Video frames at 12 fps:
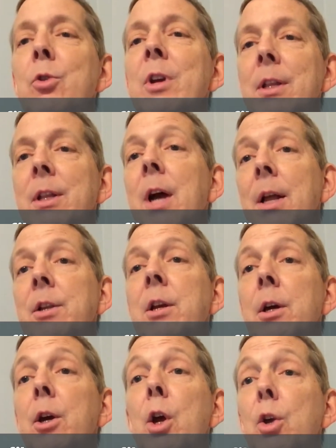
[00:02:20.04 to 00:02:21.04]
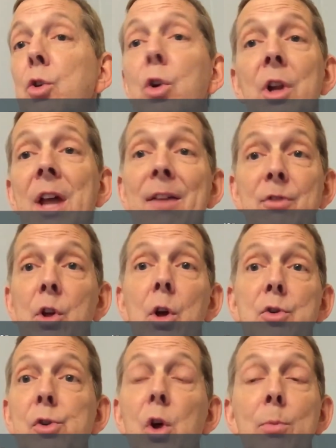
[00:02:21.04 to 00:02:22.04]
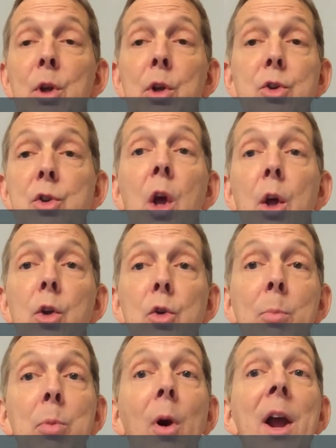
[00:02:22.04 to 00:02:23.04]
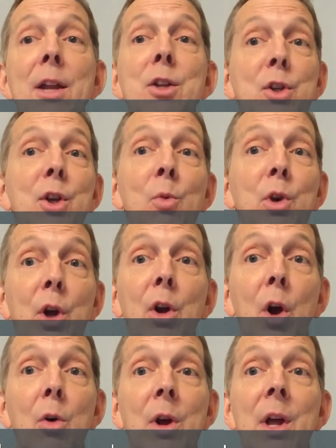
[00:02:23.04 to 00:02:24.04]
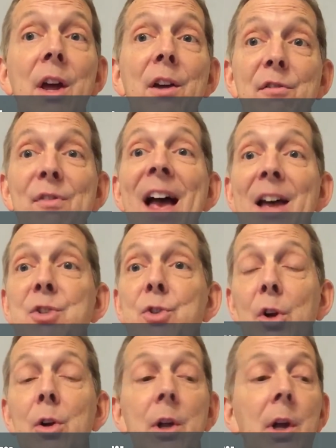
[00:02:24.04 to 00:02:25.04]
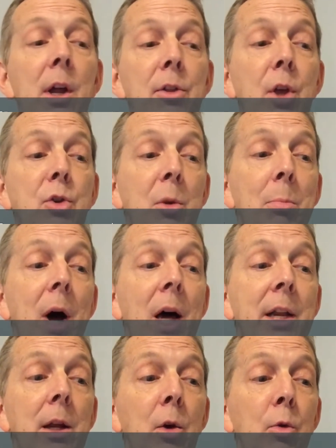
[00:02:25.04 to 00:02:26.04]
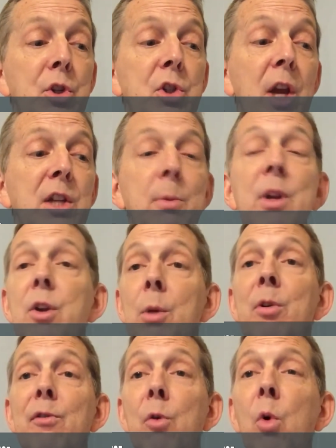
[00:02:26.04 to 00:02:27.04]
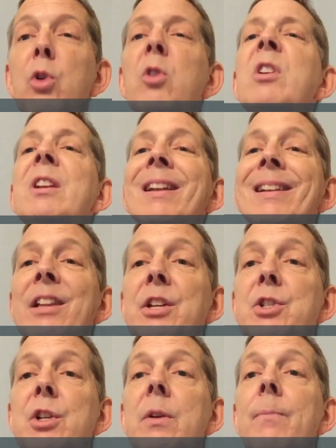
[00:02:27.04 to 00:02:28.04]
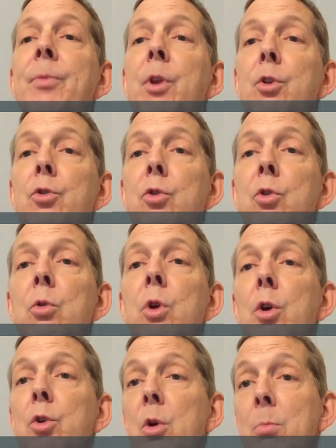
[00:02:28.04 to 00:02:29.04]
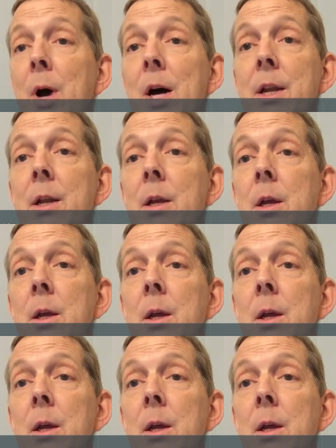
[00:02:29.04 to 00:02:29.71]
You get the idea. You're going to have to go slow because your brain is going to want to go faster than your body, which takes me to number 4. You need to listen to your body.